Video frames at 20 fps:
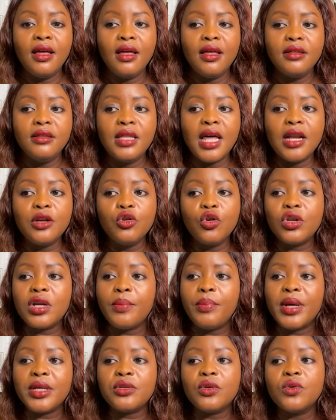That not a
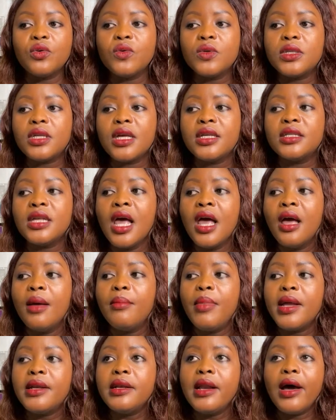person who says,
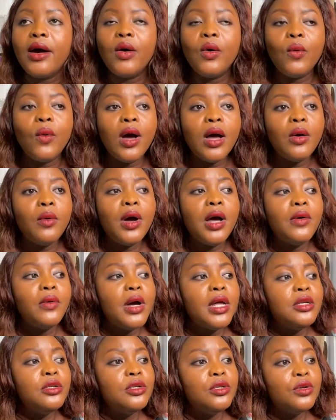but now
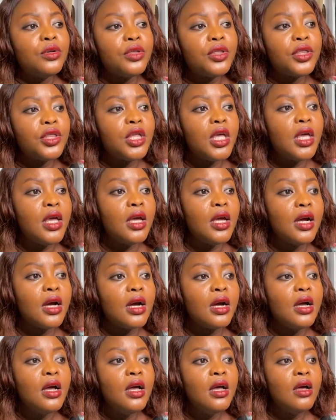what do you think?
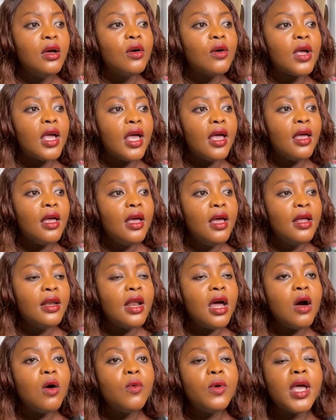Okay,
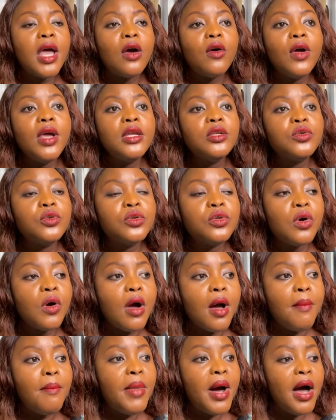now we are going to
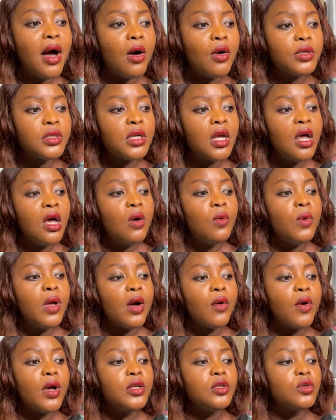talk about
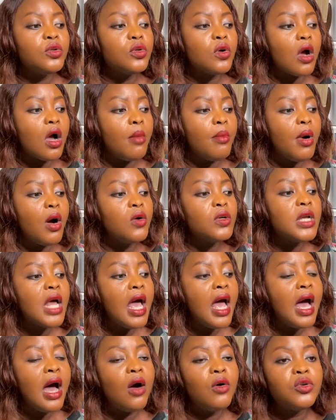
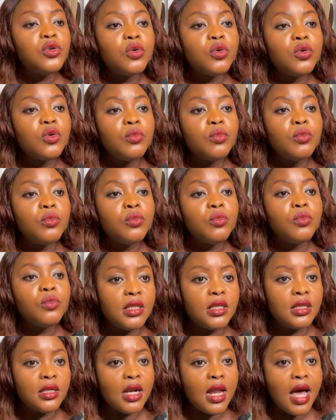how to make it
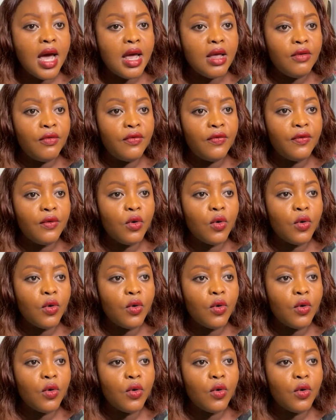in life.